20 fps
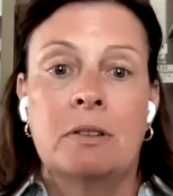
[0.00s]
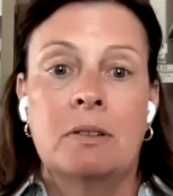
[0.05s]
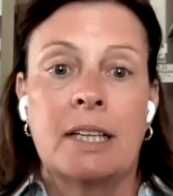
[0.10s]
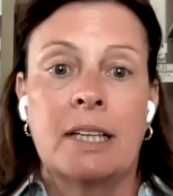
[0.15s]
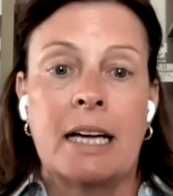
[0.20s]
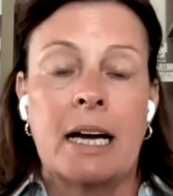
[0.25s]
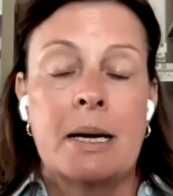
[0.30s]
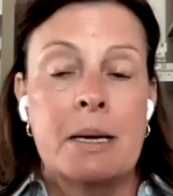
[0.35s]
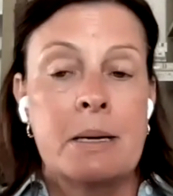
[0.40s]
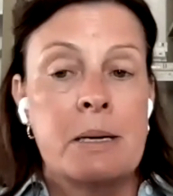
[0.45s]

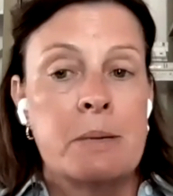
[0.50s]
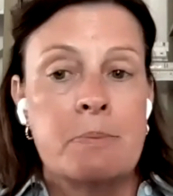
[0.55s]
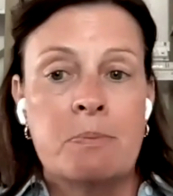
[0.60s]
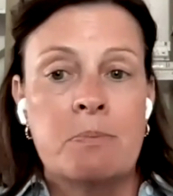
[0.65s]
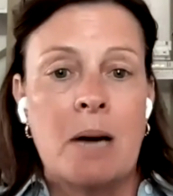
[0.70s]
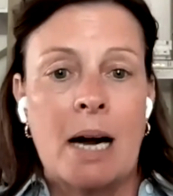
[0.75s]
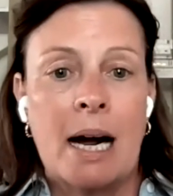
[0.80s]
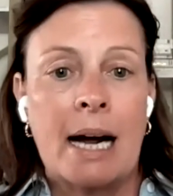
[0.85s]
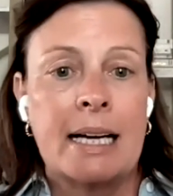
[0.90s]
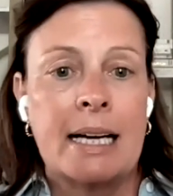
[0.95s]
Like I
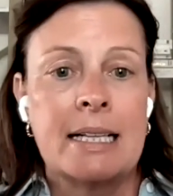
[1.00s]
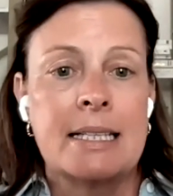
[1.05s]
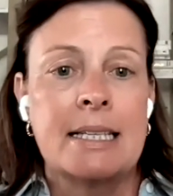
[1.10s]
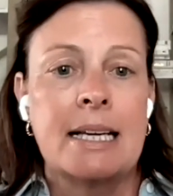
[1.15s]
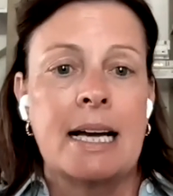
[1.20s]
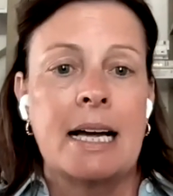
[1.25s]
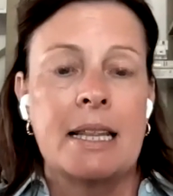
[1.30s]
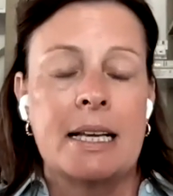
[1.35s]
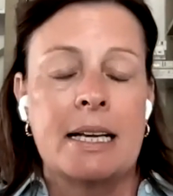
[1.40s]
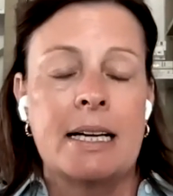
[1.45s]
can
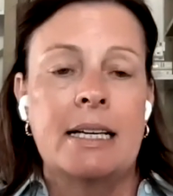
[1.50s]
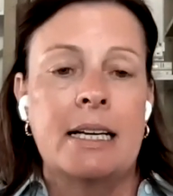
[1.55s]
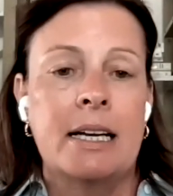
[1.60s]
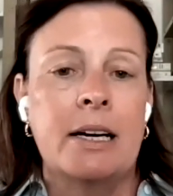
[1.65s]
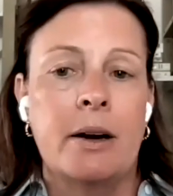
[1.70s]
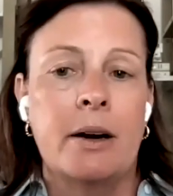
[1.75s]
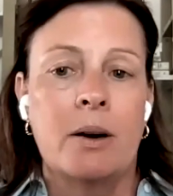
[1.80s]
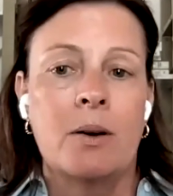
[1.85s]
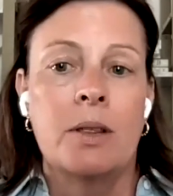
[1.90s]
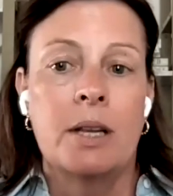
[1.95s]
say that,
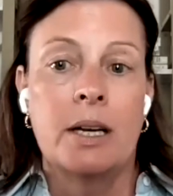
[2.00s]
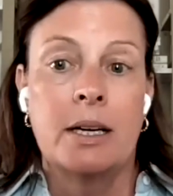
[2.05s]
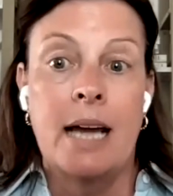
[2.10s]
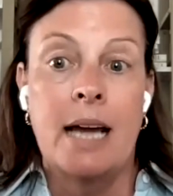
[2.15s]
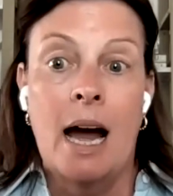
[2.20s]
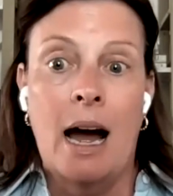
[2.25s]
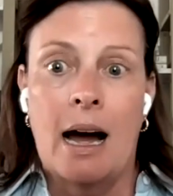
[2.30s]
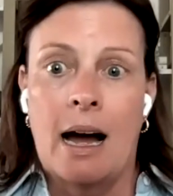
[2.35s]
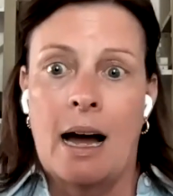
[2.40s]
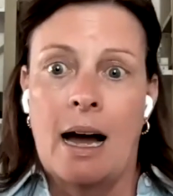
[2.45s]

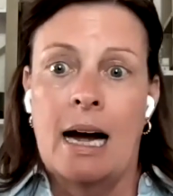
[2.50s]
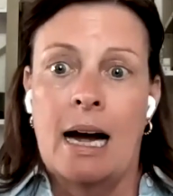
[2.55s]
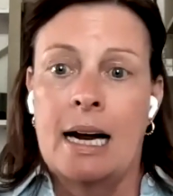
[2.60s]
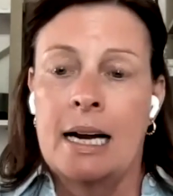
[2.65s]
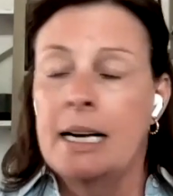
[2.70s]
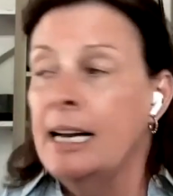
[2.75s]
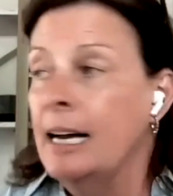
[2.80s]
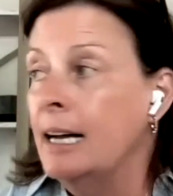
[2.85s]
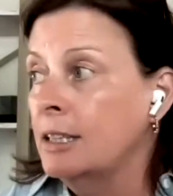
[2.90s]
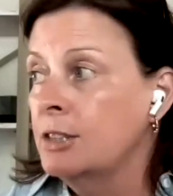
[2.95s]
yeah,
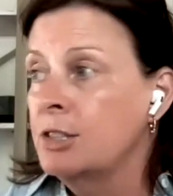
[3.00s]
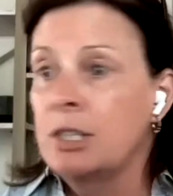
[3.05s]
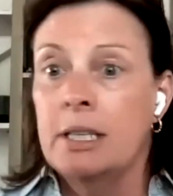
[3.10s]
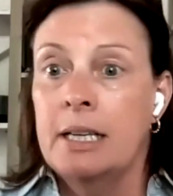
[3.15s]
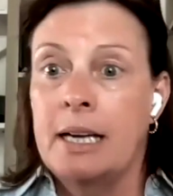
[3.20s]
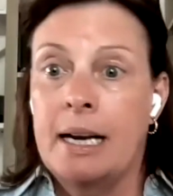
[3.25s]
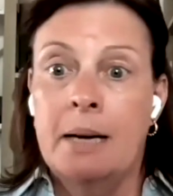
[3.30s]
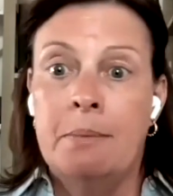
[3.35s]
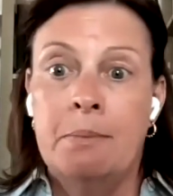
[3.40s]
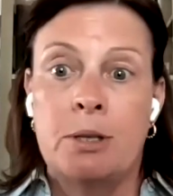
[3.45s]
I
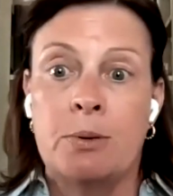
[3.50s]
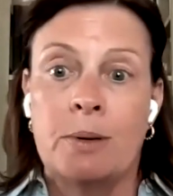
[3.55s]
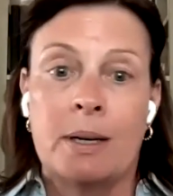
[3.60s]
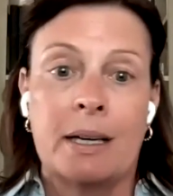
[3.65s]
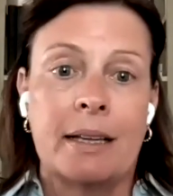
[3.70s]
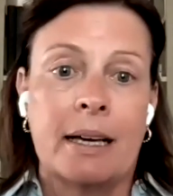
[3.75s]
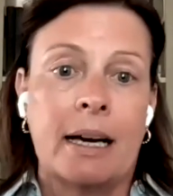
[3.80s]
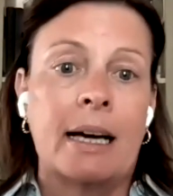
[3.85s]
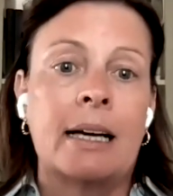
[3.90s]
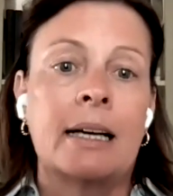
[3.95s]
actually am
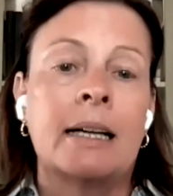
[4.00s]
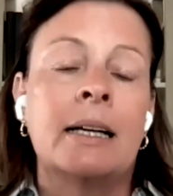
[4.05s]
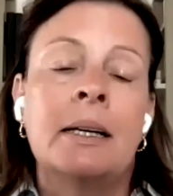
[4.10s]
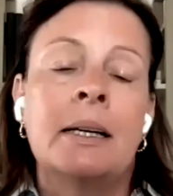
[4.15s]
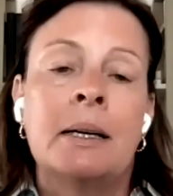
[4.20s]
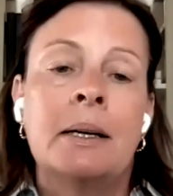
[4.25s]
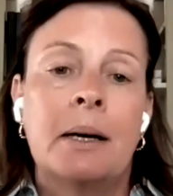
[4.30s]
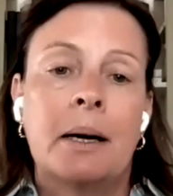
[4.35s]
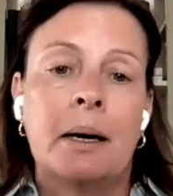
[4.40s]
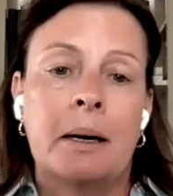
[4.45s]
doing that.
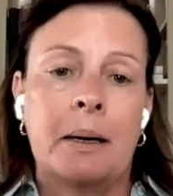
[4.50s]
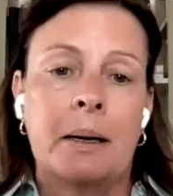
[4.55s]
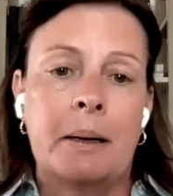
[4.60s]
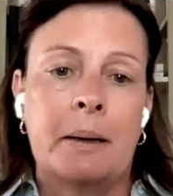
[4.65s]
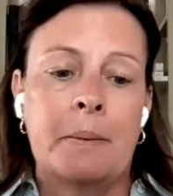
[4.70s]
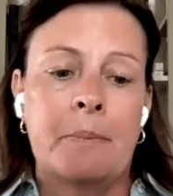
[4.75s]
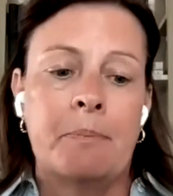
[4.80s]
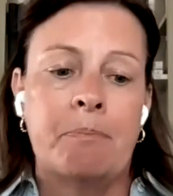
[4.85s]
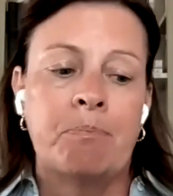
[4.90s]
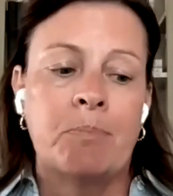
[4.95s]

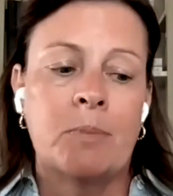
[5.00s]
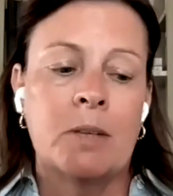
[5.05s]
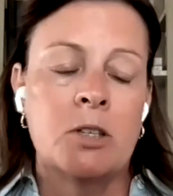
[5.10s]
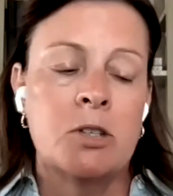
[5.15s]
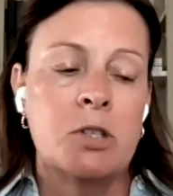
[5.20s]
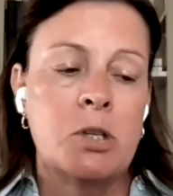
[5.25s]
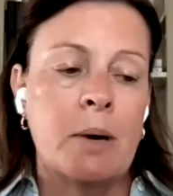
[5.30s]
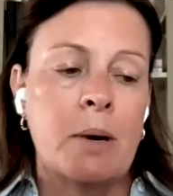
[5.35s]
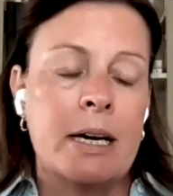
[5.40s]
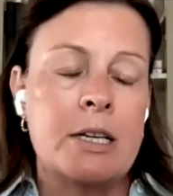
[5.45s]
And
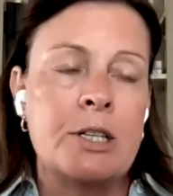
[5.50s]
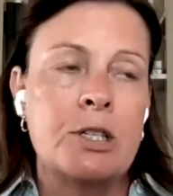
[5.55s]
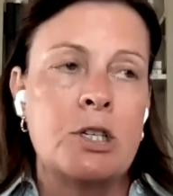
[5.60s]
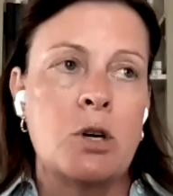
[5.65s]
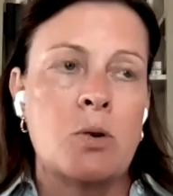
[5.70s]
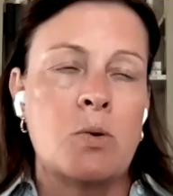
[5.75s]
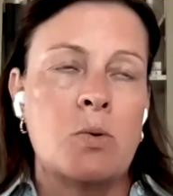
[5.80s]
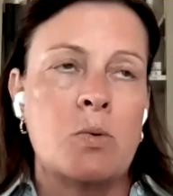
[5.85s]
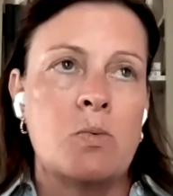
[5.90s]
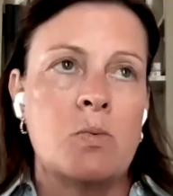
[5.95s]
so I just
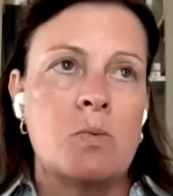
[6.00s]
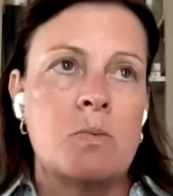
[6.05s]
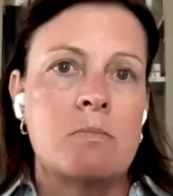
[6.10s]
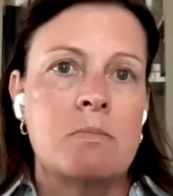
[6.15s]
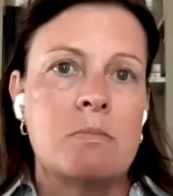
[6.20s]
don't